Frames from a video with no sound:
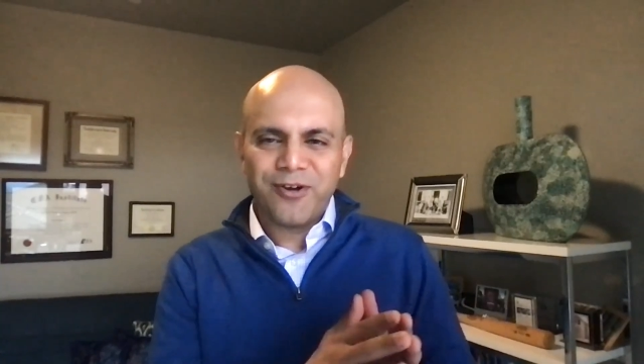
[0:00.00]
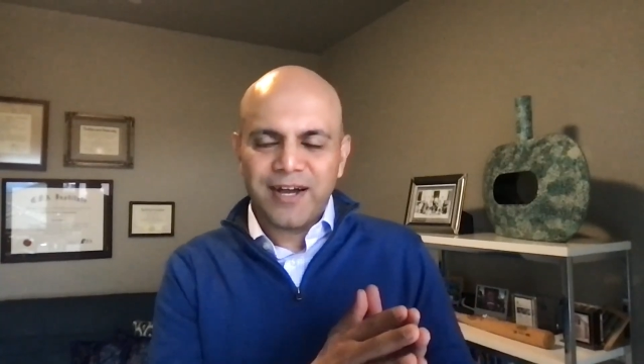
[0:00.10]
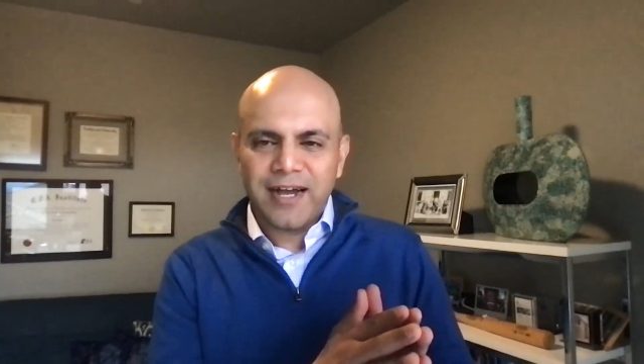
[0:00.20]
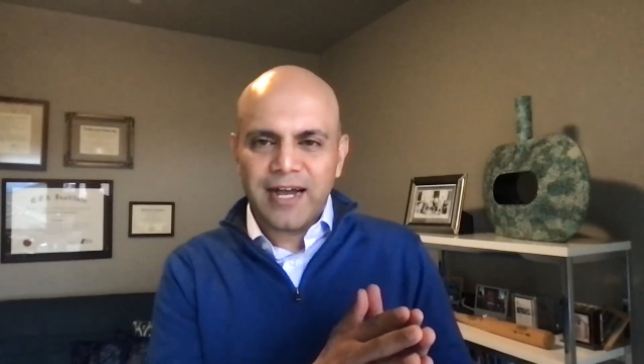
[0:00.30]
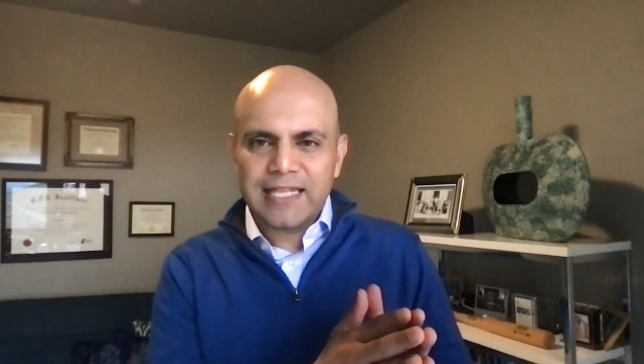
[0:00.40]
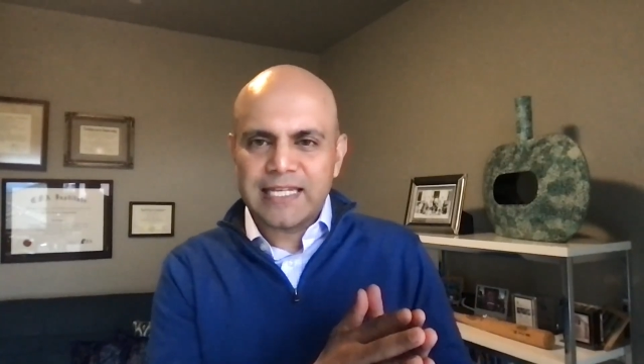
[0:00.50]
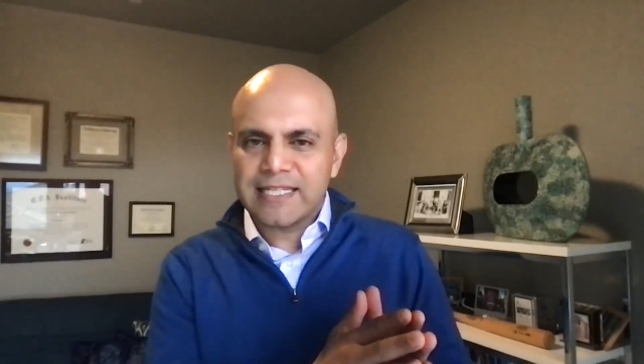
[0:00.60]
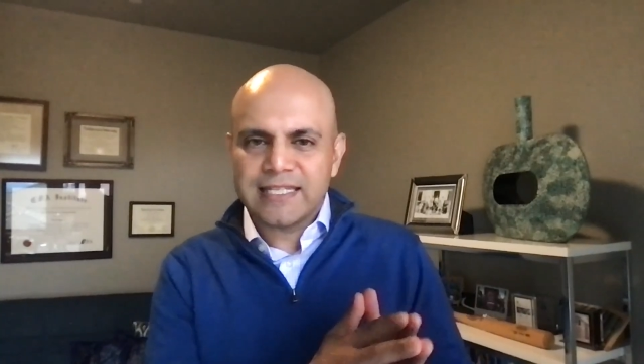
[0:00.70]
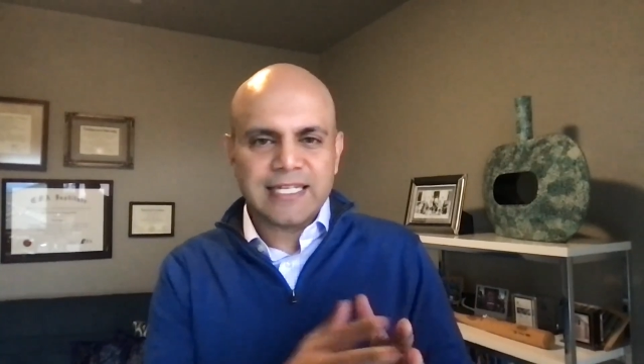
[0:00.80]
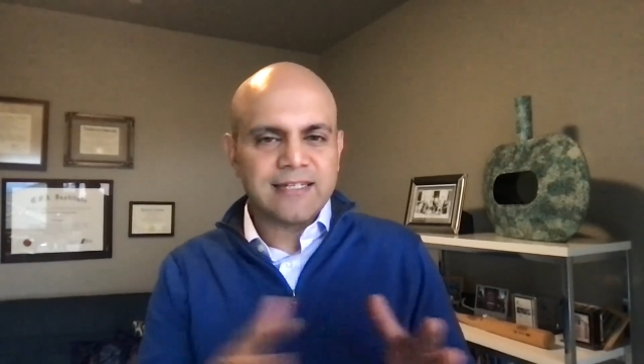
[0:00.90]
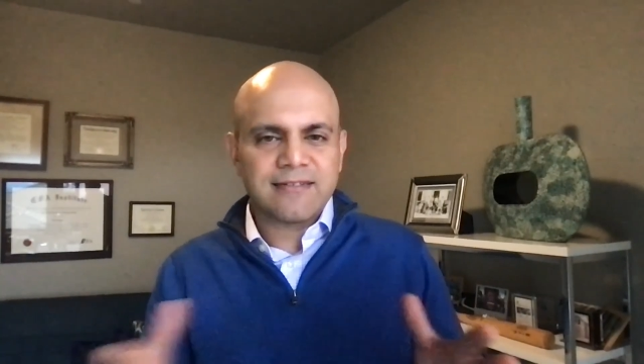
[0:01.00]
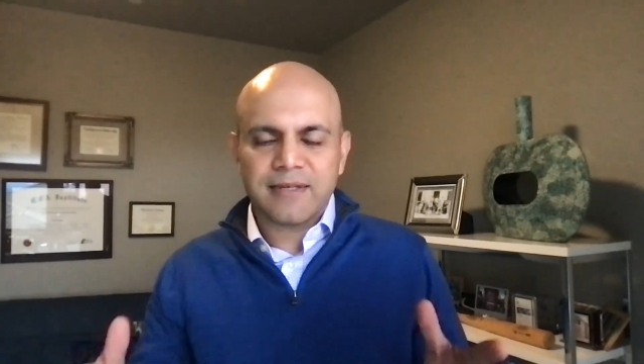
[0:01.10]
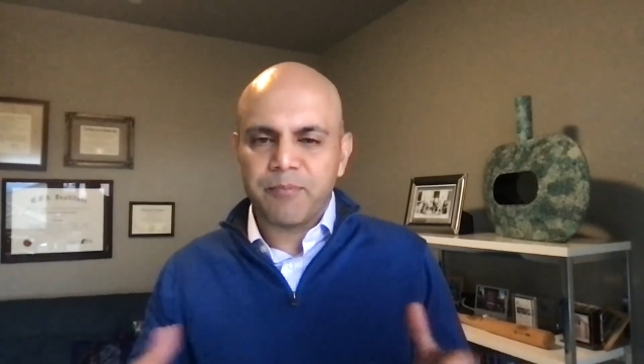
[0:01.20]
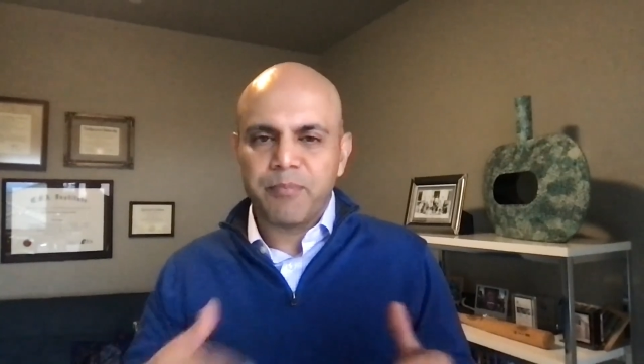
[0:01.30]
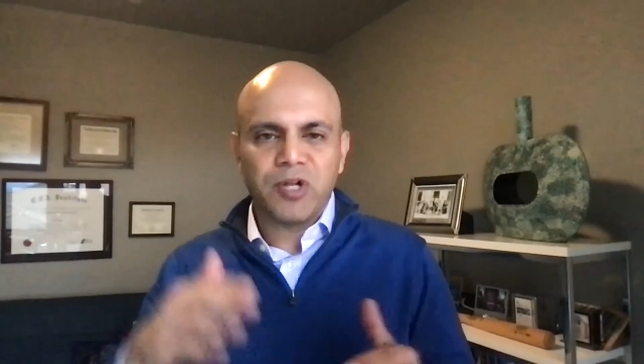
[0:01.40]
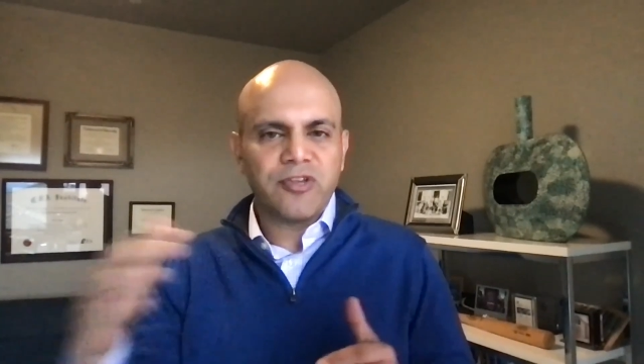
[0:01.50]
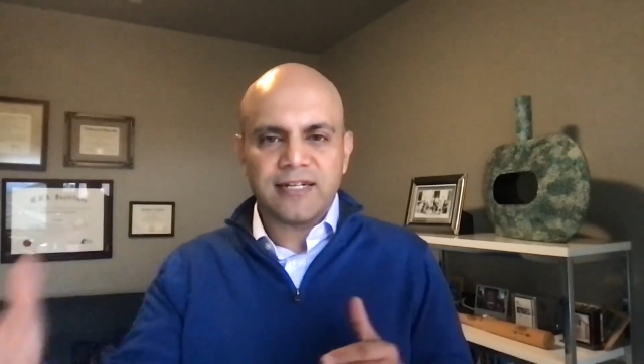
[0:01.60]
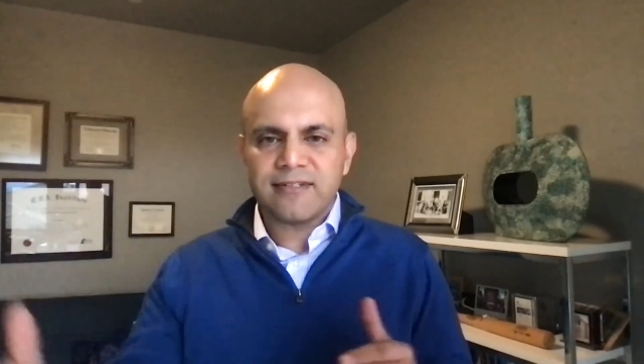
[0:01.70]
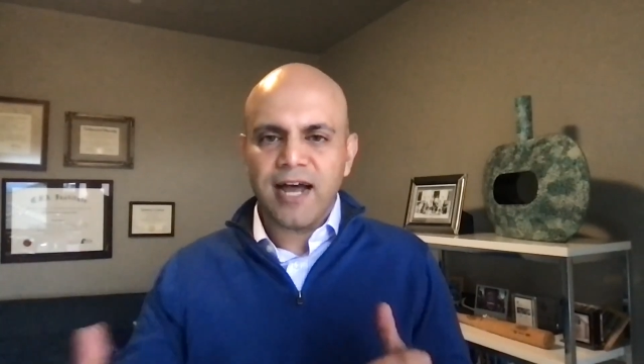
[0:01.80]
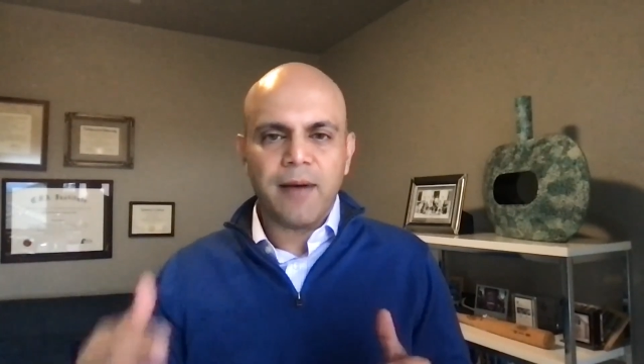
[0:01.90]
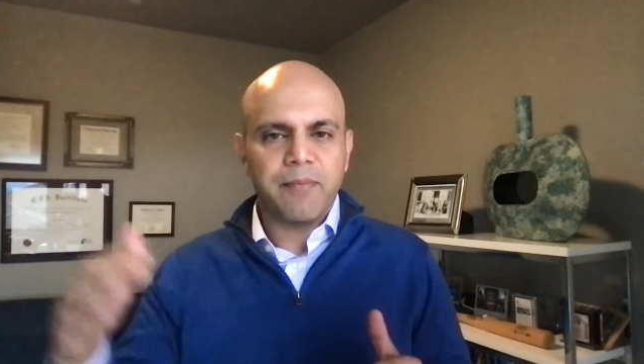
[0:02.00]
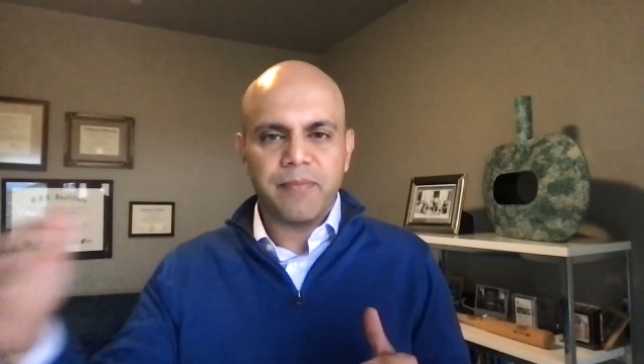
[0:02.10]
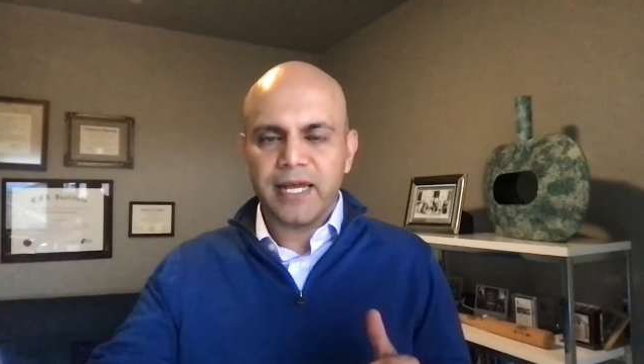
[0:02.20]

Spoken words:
I think that things build on top.